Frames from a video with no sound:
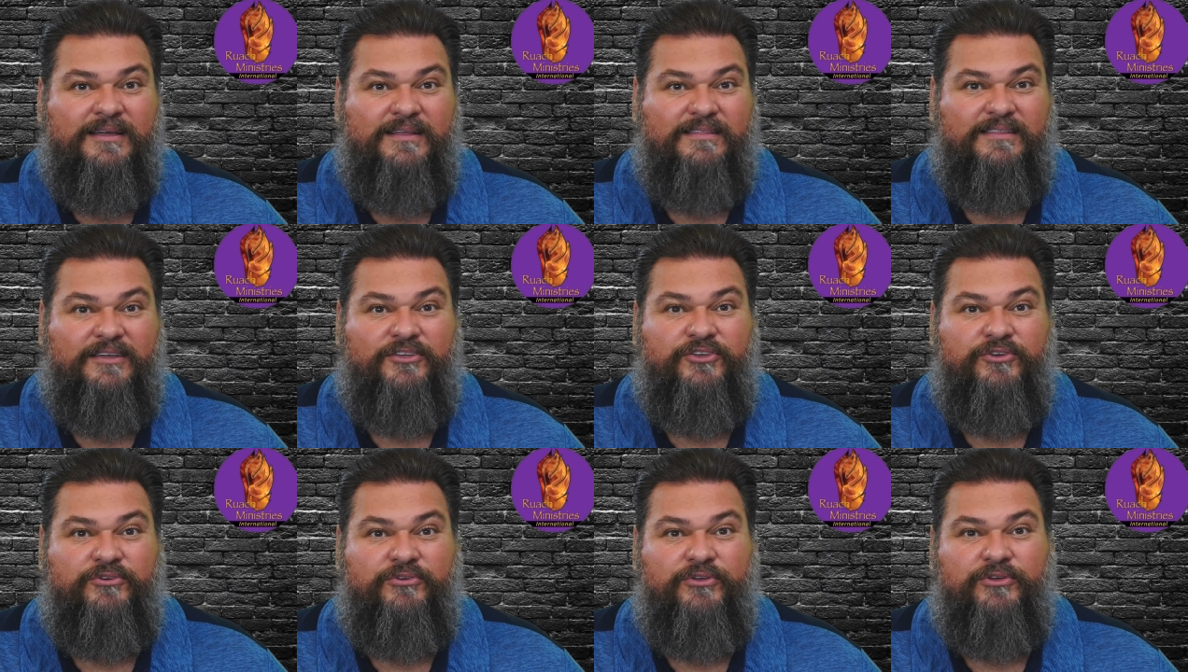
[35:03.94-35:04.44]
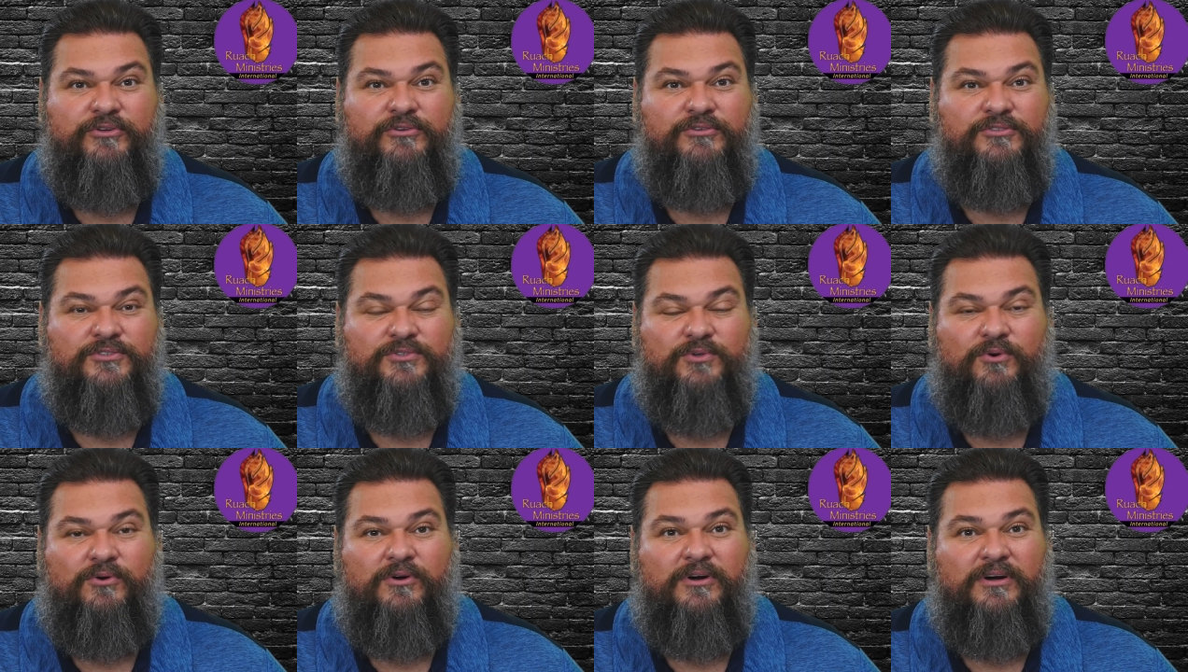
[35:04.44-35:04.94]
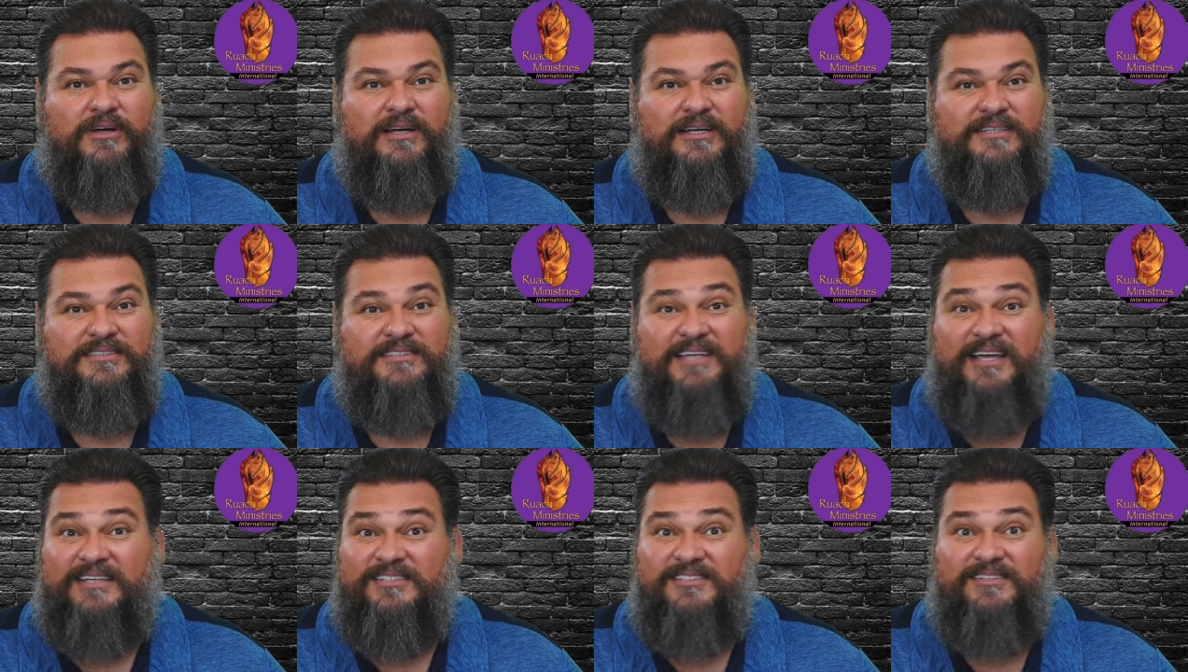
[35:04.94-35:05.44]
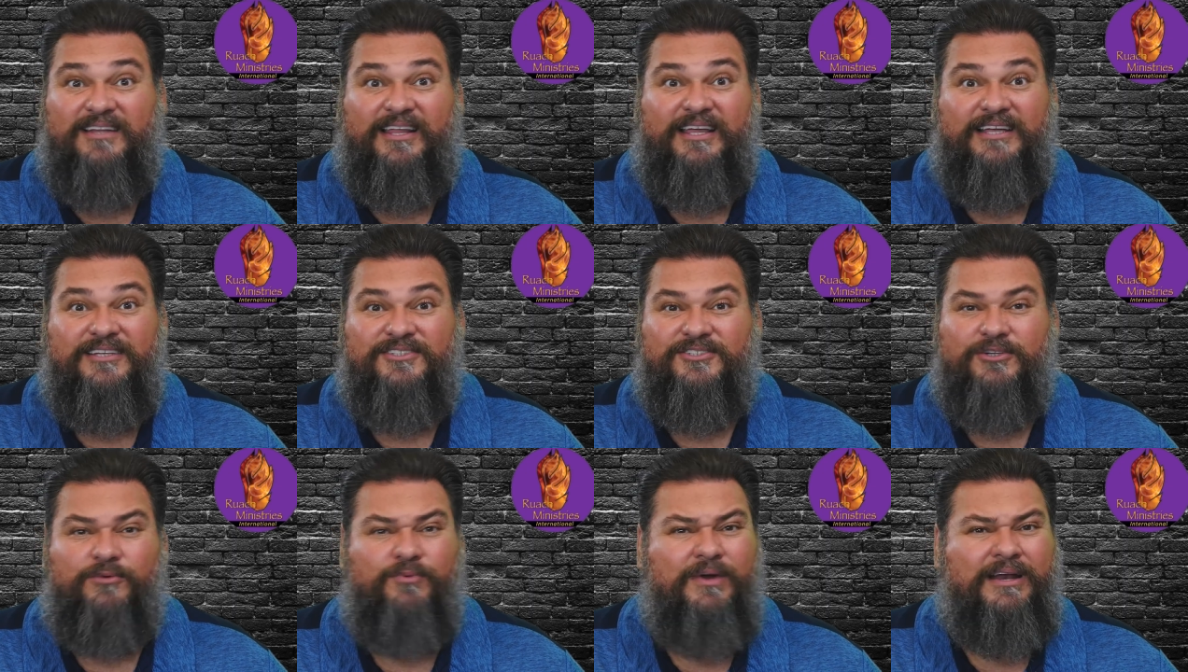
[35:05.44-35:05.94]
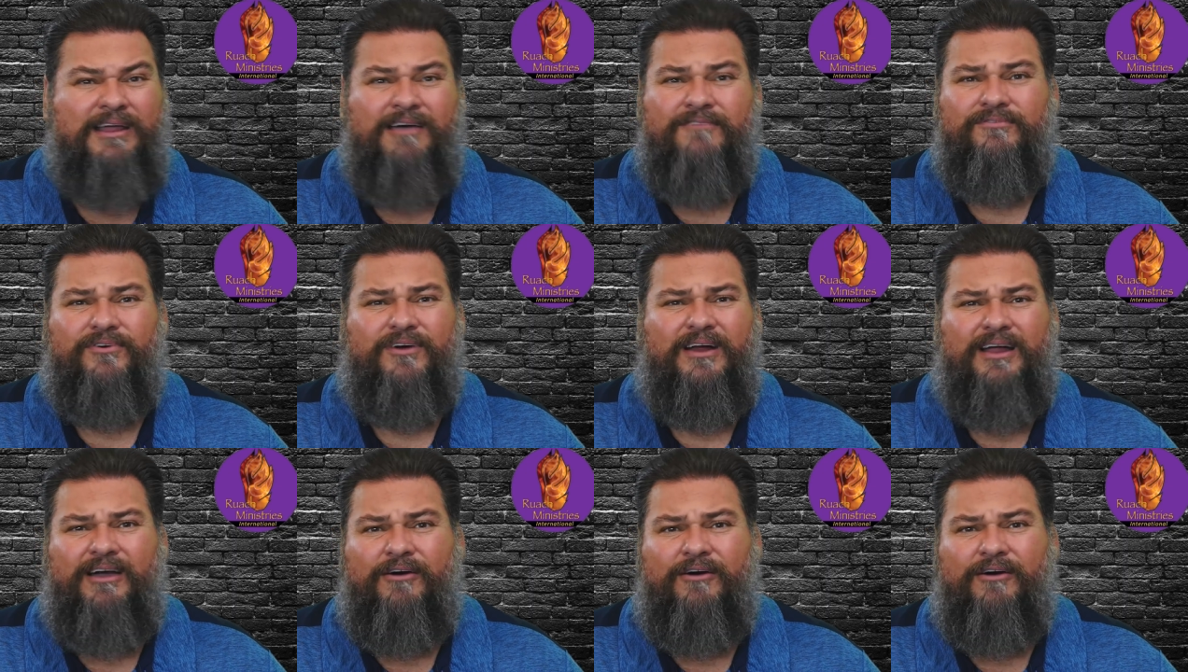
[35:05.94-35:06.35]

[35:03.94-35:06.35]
that you use, or uh, text links, or whatever.